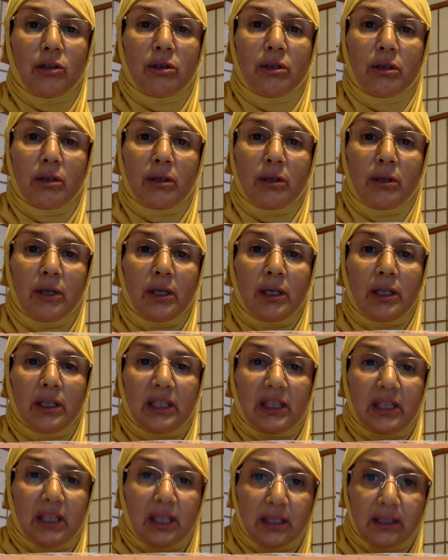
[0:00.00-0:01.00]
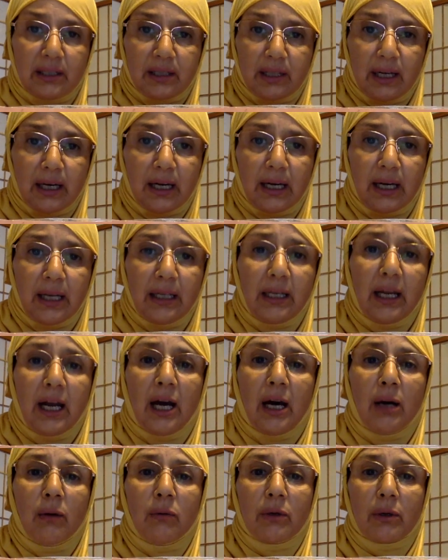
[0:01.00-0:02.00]
the design,
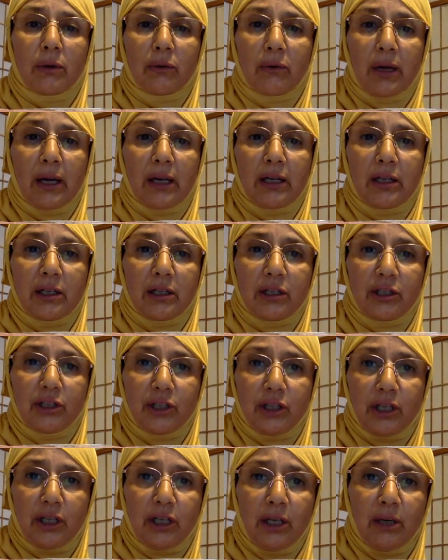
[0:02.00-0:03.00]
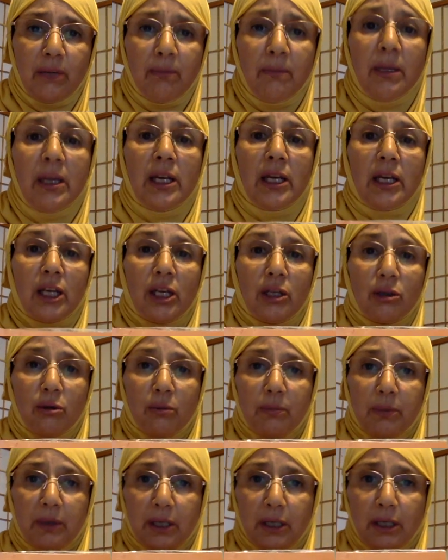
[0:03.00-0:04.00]
how we write al-jim in the
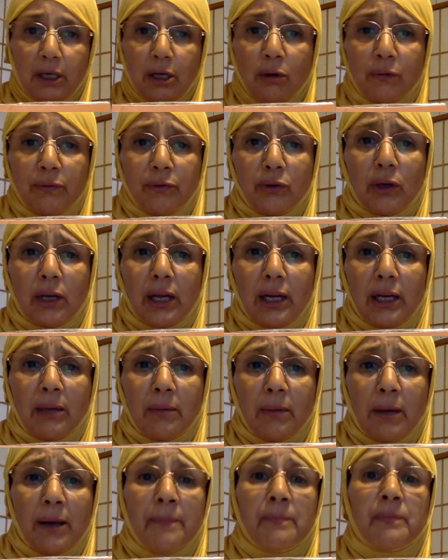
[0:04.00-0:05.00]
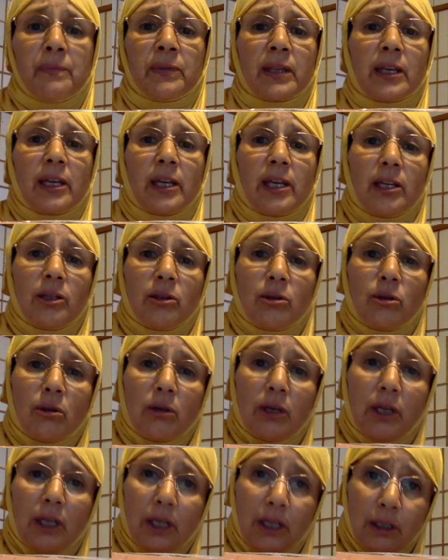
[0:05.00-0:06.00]
beginning of the kalima, in
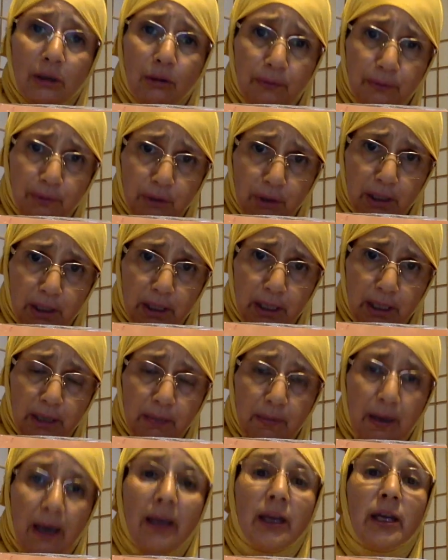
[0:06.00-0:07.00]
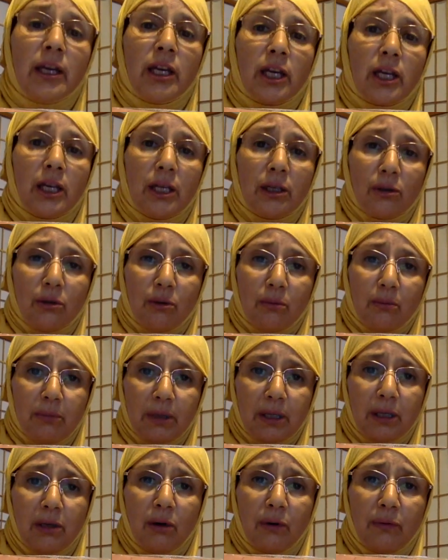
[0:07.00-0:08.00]
the end of the kalima, in the
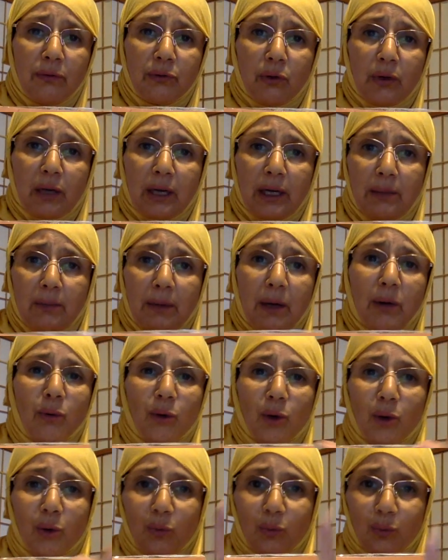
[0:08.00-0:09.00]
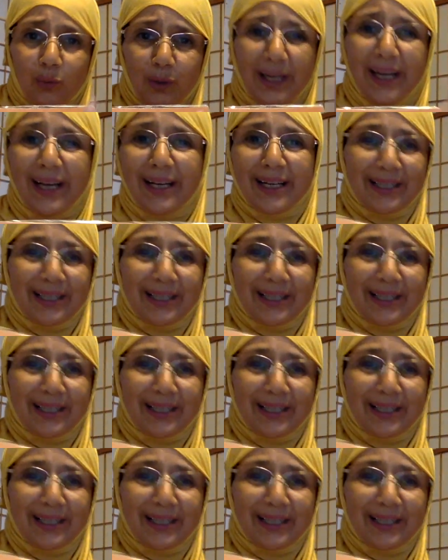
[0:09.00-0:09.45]
middle of the kalima. We're gonna